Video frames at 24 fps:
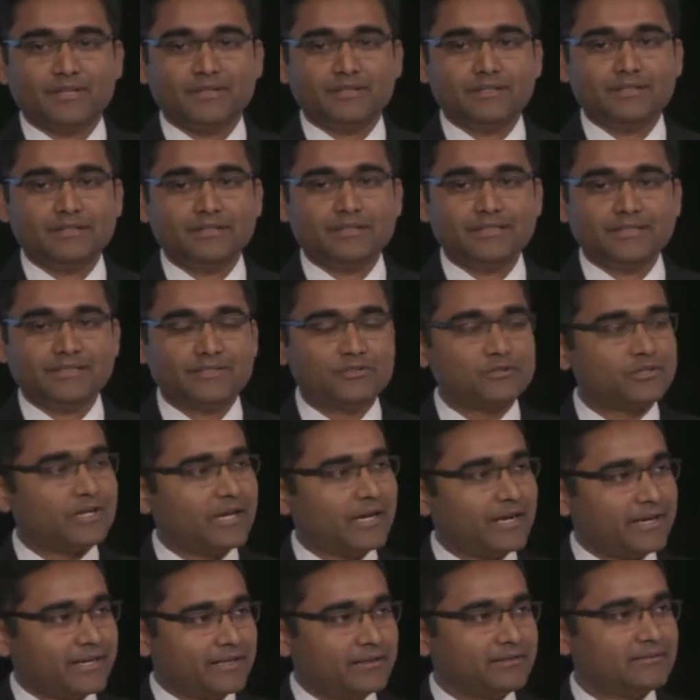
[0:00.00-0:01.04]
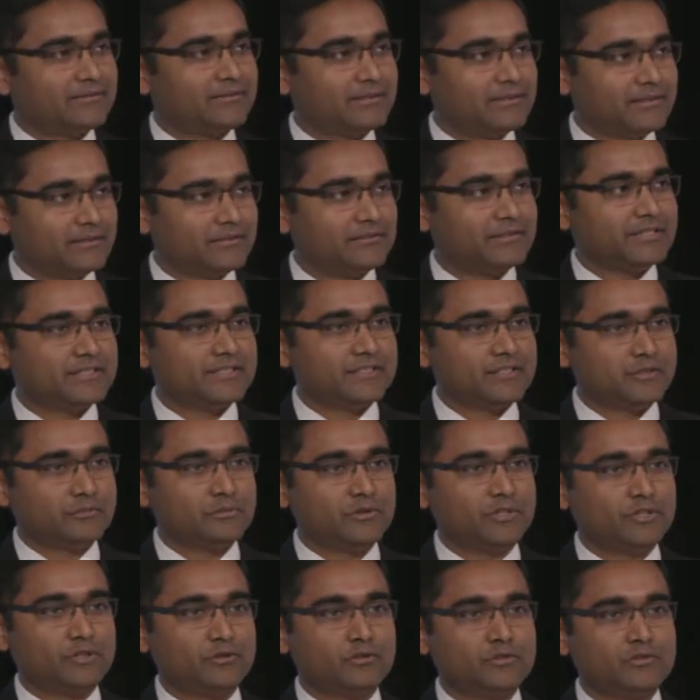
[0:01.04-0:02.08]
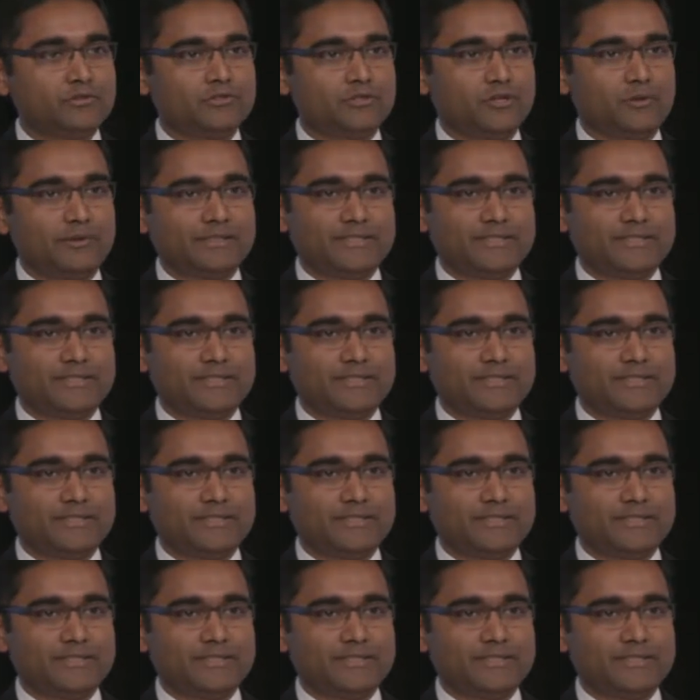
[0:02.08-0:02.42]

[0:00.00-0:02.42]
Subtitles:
He did try, did a reasonably good job.